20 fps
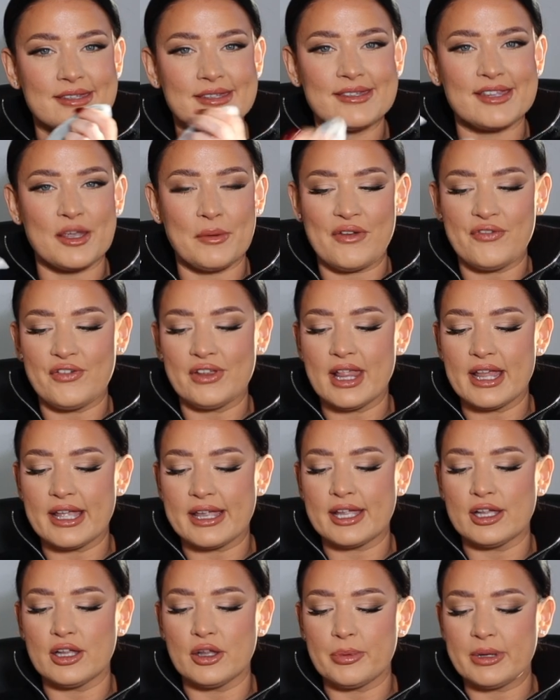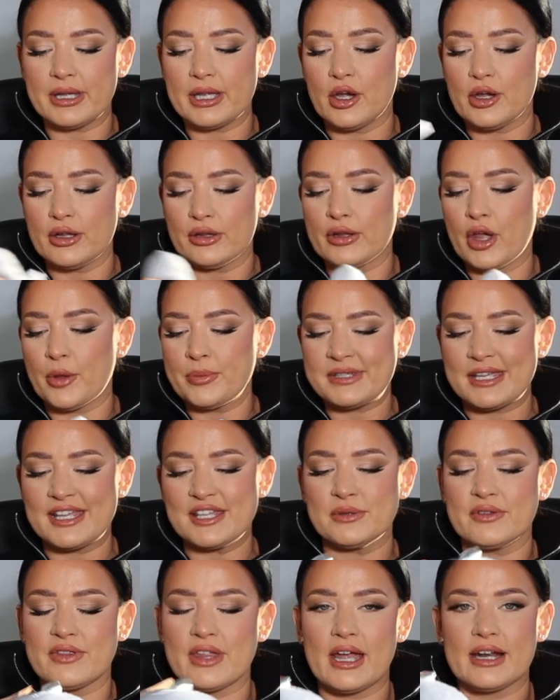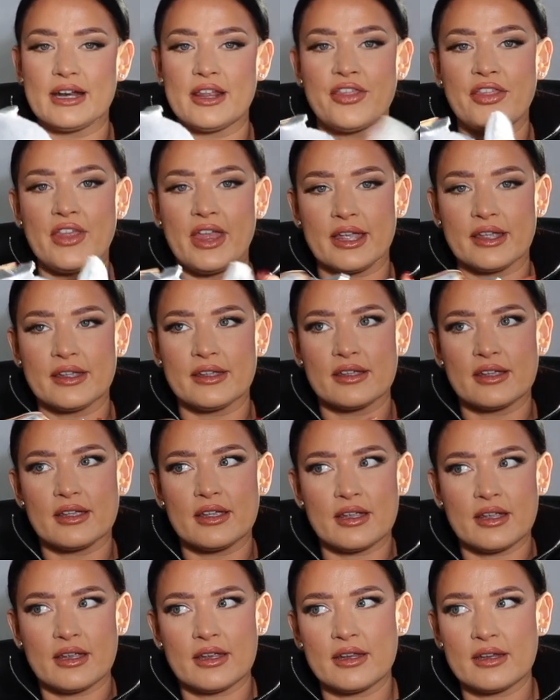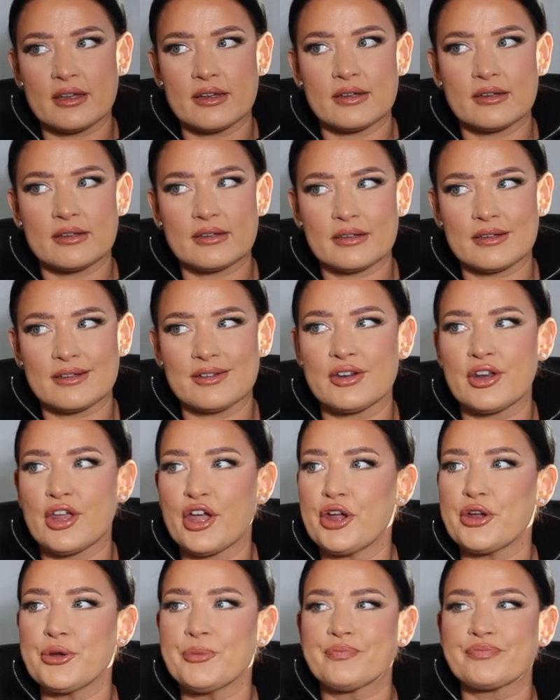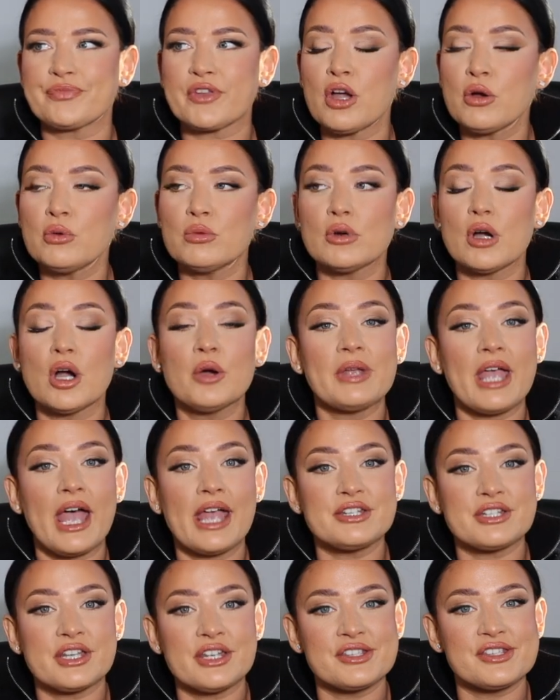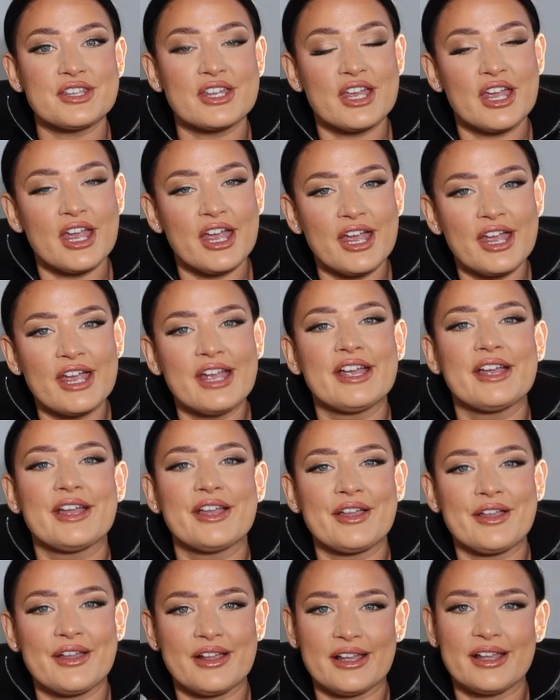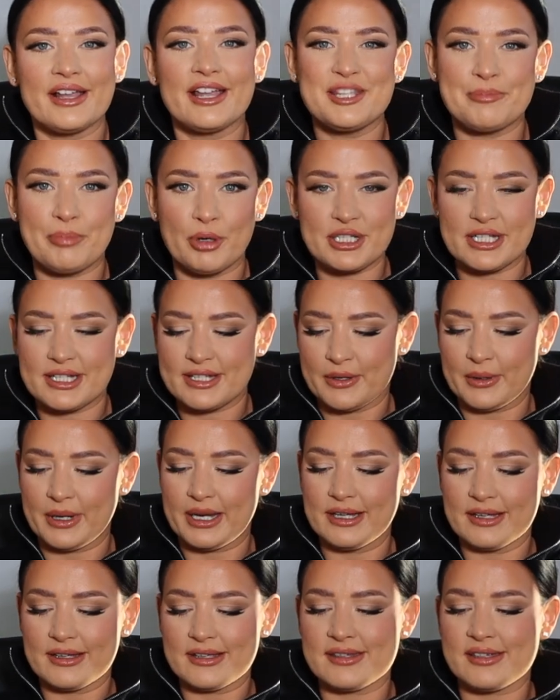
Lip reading: So I feel like he'll be obsessed with that. And I think, no. Oh yeah, it does. His body squeaks.